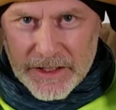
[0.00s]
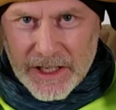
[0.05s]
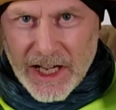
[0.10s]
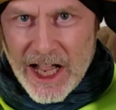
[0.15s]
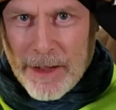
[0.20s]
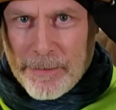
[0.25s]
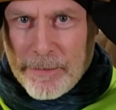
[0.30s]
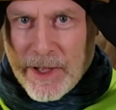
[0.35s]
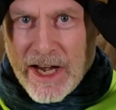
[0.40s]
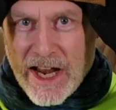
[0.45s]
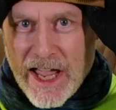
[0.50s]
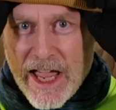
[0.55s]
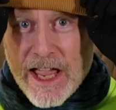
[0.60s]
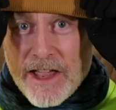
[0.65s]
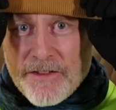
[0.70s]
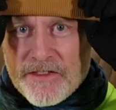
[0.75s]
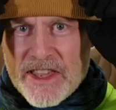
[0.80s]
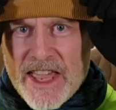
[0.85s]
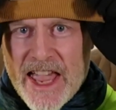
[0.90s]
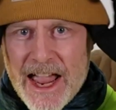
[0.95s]
top, and I
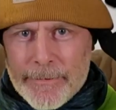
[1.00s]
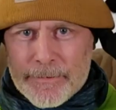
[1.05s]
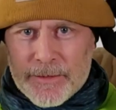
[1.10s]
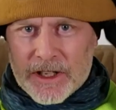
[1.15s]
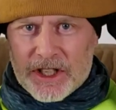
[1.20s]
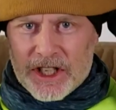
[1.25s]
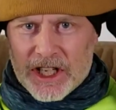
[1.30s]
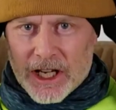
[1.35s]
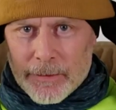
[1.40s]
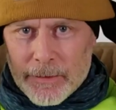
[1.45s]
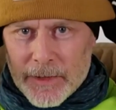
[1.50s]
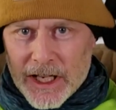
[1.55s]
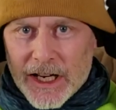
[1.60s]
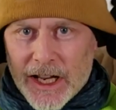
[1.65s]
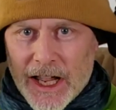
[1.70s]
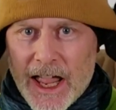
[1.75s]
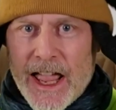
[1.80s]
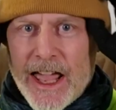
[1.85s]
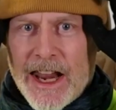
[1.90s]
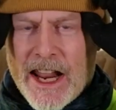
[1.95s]
have capped the chimney,
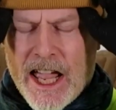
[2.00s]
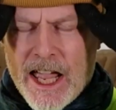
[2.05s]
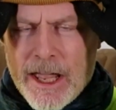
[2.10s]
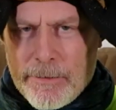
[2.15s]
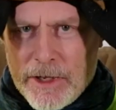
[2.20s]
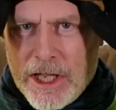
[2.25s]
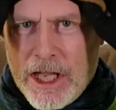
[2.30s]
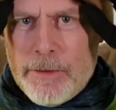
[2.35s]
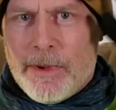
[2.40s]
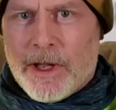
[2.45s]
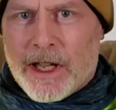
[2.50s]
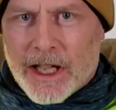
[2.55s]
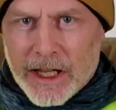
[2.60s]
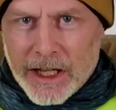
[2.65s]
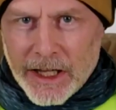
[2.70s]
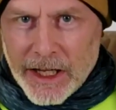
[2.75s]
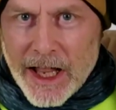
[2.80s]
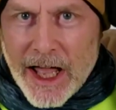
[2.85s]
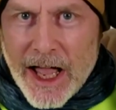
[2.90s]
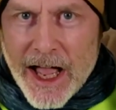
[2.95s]
and I am keeping a
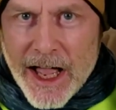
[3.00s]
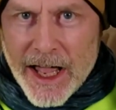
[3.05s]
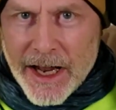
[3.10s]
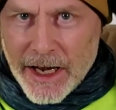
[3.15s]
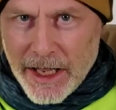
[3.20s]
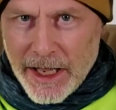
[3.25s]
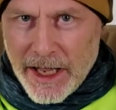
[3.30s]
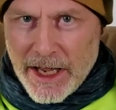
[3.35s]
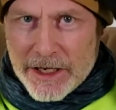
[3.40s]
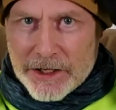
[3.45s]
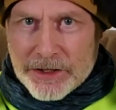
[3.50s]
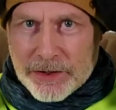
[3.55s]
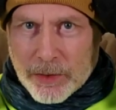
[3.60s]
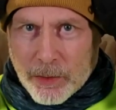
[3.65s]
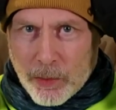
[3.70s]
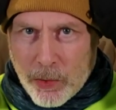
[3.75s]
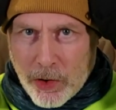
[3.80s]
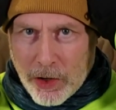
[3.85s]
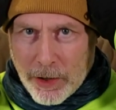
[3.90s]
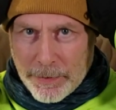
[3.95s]
lot of extra
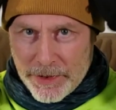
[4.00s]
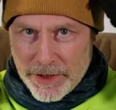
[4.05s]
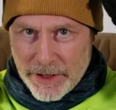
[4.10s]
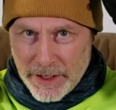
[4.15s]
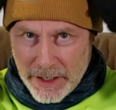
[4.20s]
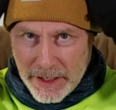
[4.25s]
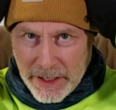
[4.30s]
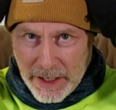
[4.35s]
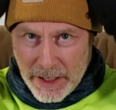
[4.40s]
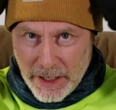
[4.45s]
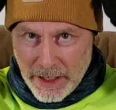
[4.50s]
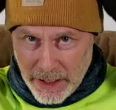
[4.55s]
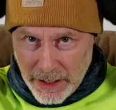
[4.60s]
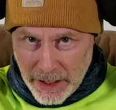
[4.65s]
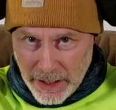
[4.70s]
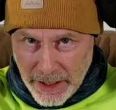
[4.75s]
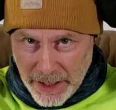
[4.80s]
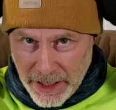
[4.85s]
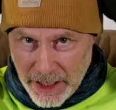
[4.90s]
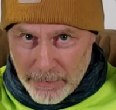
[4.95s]
warmth
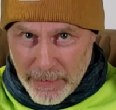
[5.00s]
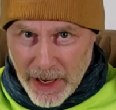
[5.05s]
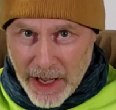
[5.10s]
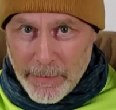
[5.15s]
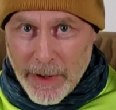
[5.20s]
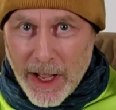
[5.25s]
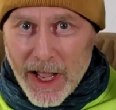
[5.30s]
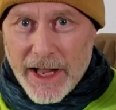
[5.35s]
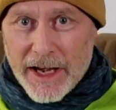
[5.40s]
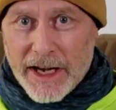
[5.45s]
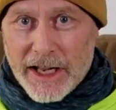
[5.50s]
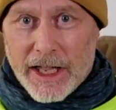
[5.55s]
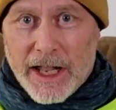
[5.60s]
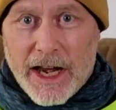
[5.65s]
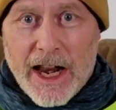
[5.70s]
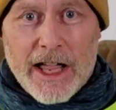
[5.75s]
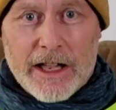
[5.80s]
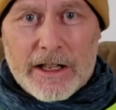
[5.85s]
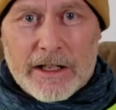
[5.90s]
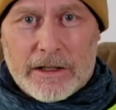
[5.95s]
in my body,
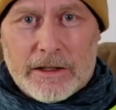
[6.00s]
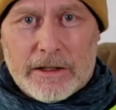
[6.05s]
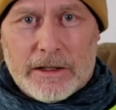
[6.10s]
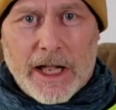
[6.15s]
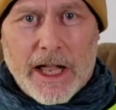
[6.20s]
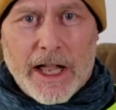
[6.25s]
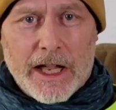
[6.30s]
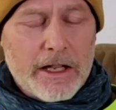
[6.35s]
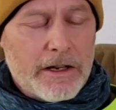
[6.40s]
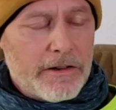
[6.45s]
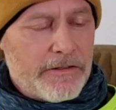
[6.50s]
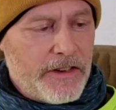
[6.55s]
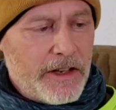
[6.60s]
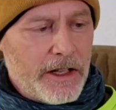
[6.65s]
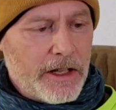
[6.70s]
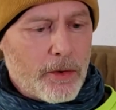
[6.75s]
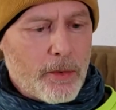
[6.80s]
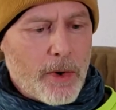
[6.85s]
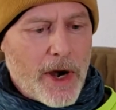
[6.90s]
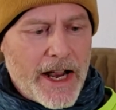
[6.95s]
and I can
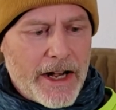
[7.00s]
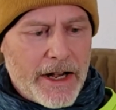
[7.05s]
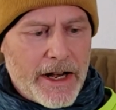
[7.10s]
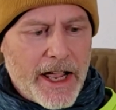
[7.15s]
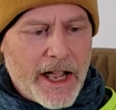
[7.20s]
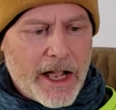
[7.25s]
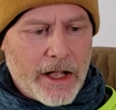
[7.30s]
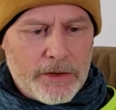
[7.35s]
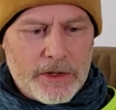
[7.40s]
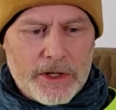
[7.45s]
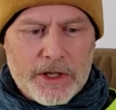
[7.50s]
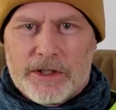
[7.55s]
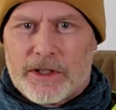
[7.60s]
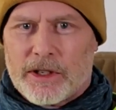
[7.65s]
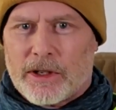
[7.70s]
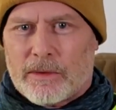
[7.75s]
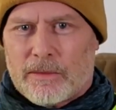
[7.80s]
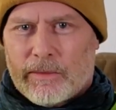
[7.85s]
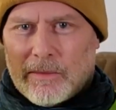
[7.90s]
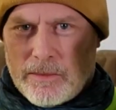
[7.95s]
feel it right now. Just
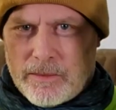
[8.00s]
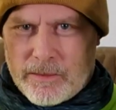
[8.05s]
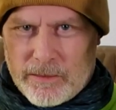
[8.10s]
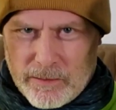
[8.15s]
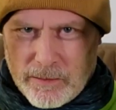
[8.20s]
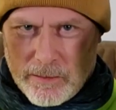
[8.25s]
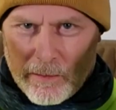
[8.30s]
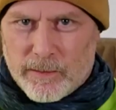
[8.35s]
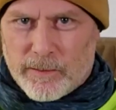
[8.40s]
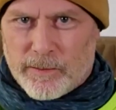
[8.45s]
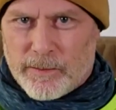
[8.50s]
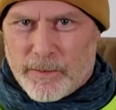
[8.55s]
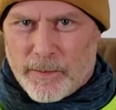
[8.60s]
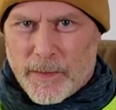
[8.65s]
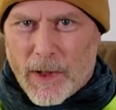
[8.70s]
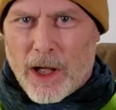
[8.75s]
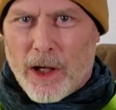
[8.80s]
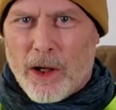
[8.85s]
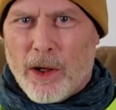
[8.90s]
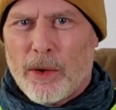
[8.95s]
a
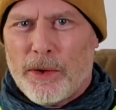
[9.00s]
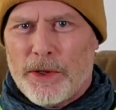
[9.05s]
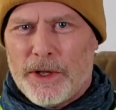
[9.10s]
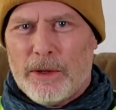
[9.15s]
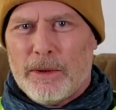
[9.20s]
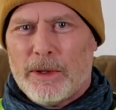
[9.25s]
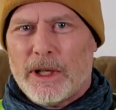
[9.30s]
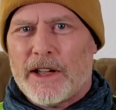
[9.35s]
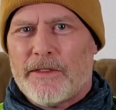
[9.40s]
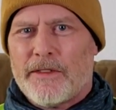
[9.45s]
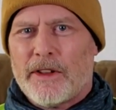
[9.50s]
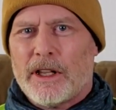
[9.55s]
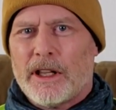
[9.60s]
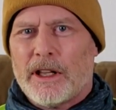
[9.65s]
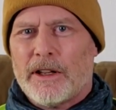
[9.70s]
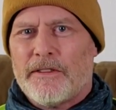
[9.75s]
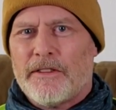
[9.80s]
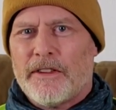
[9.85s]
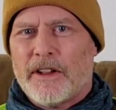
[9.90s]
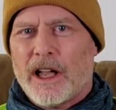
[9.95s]
whole new level
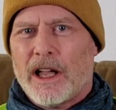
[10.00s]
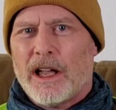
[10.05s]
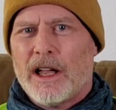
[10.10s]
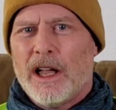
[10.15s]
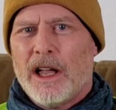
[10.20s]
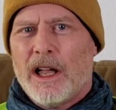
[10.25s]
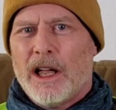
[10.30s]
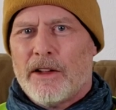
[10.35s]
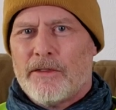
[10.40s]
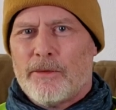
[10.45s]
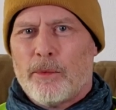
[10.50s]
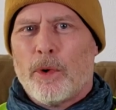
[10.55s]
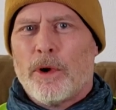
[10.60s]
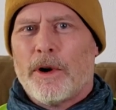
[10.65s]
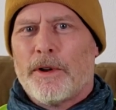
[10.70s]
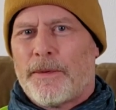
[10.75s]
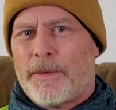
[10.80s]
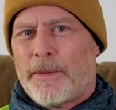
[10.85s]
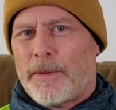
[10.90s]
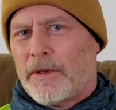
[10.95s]
of
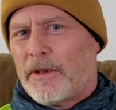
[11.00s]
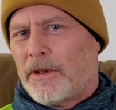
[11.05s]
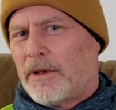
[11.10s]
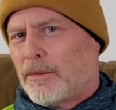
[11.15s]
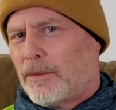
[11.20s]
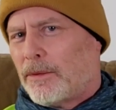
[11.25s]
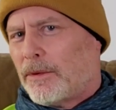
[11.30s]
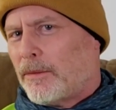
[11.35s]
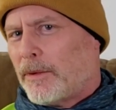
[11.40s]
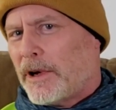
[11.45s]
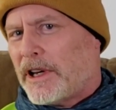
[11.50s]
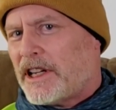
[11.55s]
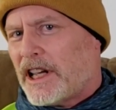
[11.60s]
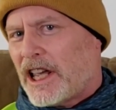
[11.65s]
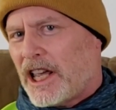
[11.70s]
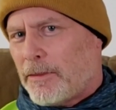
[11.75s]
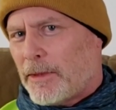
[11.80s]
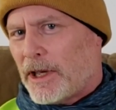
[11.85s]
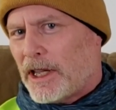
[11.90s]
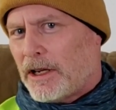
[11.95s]
warmth
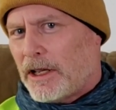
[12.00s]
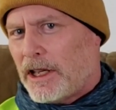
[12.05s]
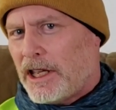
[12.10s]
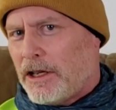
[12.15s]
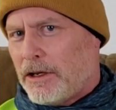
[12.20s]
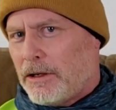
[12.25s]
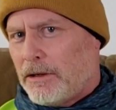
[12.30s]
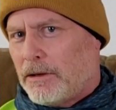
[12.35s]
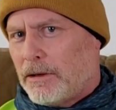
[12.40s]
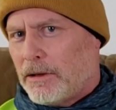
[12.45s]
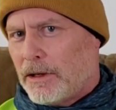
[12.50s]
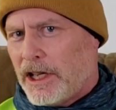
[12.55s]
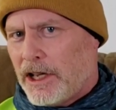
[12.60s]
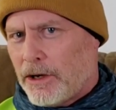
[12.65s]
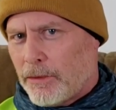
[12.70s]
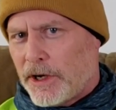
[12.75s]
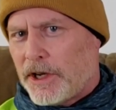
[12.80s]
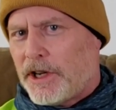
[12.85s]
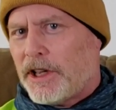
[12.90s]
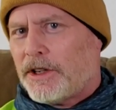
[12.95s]
retainment,
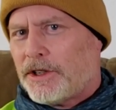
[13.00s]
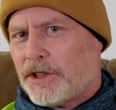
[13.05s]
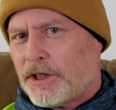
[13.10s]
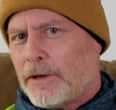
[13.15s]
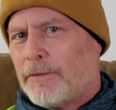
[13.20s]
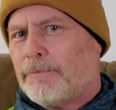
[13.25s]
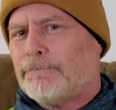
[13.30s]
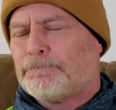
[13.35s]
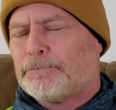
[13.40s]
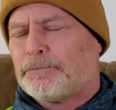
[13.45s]
heat retention.